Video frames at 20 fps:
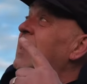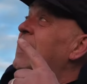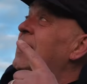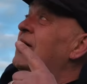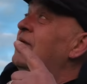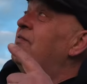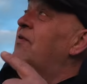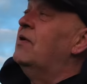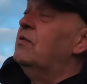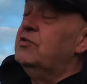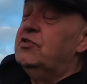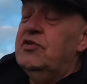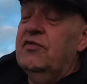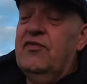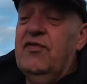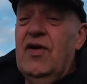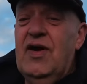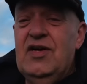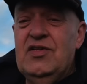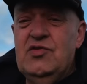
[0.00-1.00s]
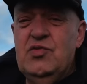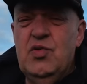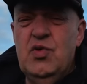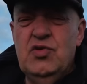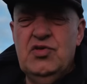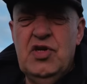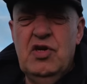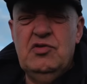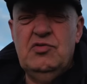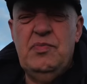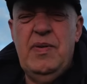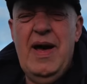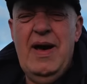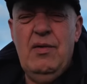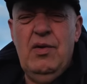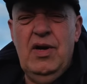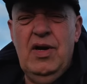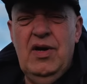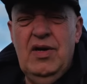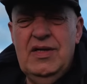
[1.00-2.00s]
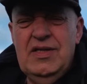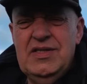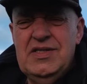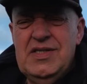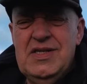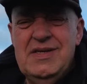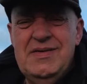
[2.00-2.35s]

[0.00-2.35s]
if I was to fly towards those power lines,